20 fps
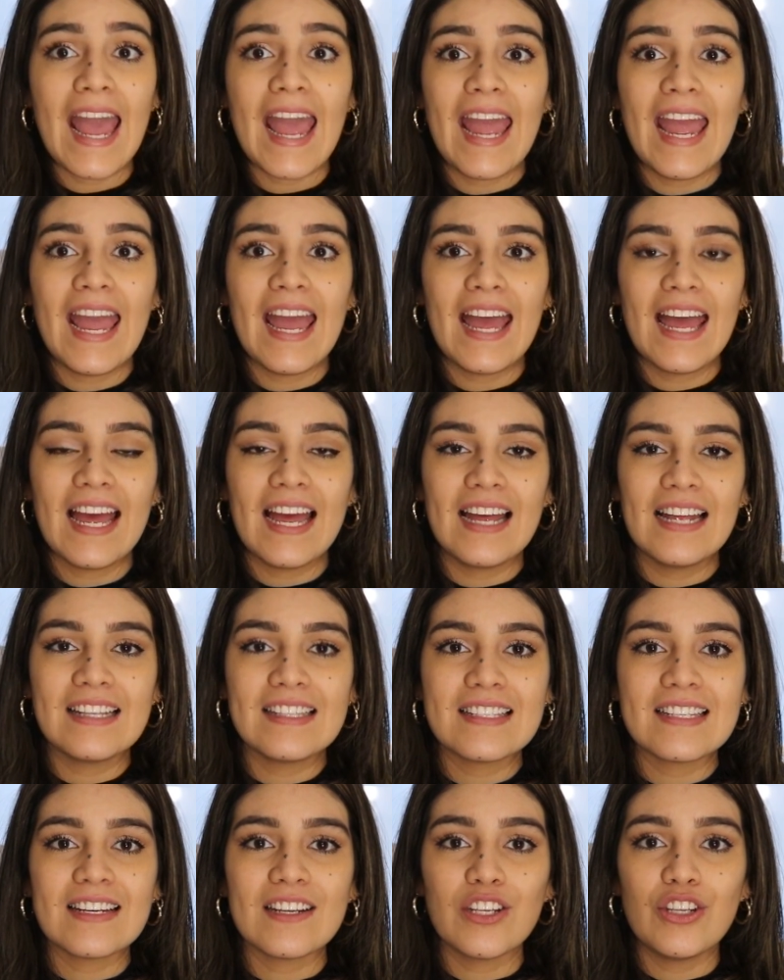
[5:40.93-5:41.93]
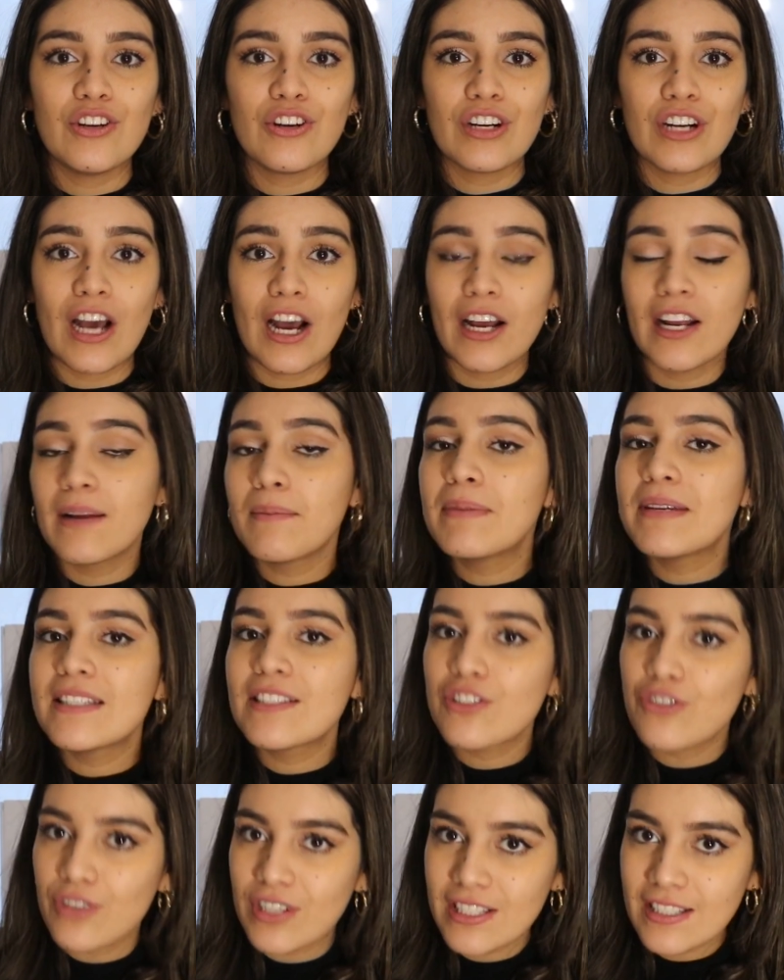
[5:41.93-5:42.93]
and you're not gonna be
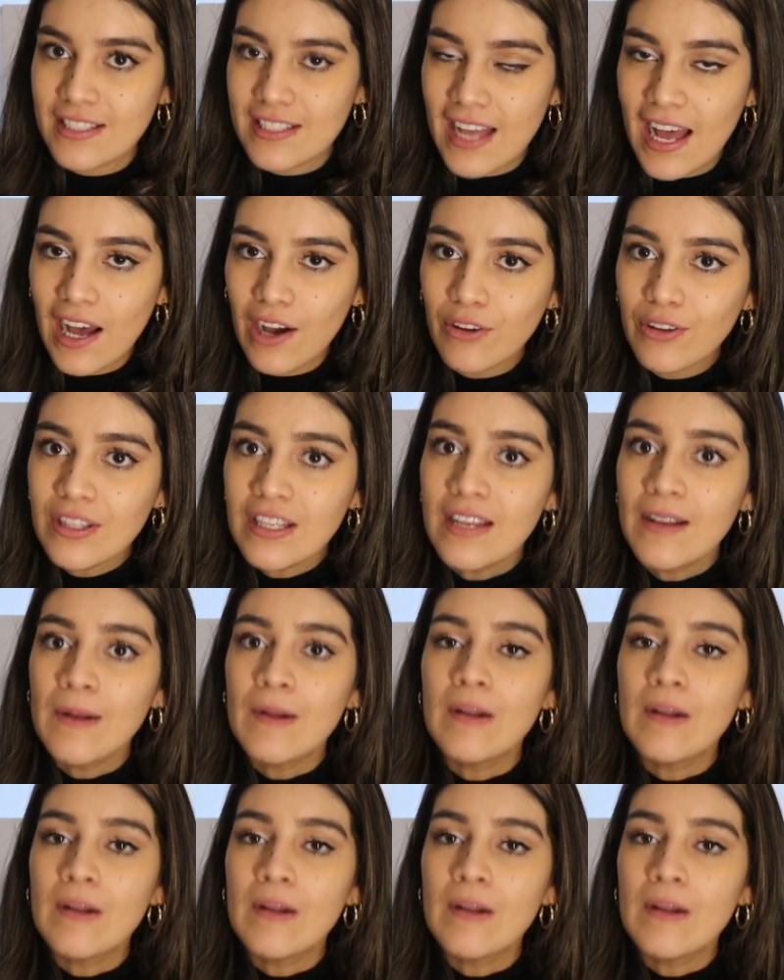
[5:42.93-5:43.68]
stressed out.